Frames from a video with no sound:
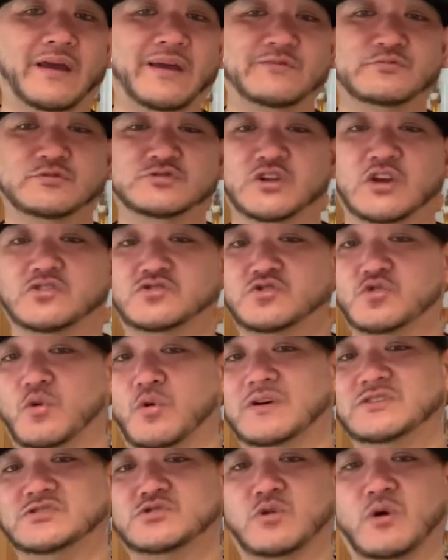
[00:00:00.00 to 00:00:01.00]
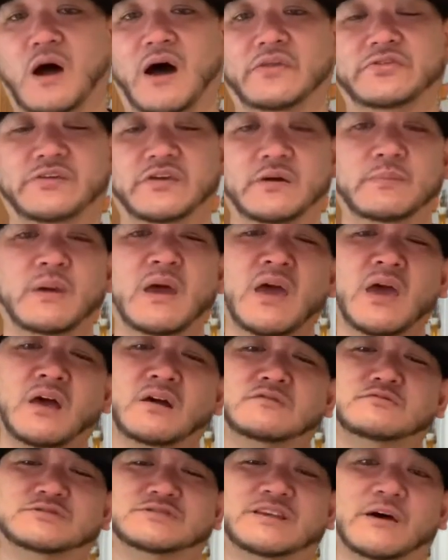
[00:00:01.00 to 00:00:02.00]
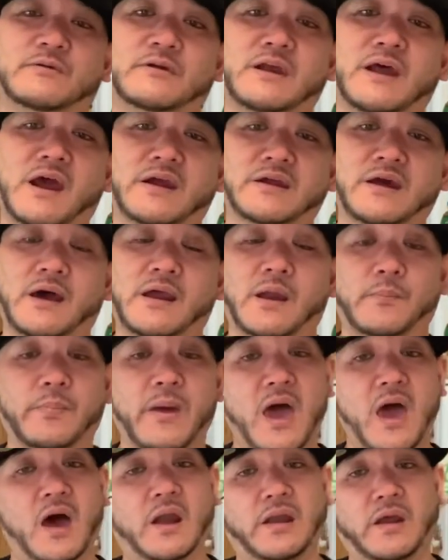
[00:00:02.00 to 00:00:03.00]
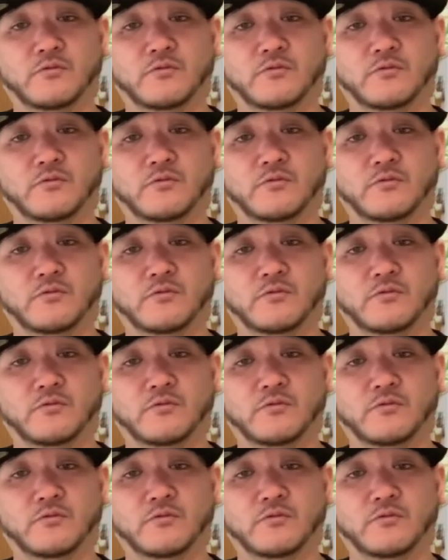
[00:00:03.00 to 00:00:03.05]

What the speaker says: It was a choice tri-tip. It was $7.99 a pound.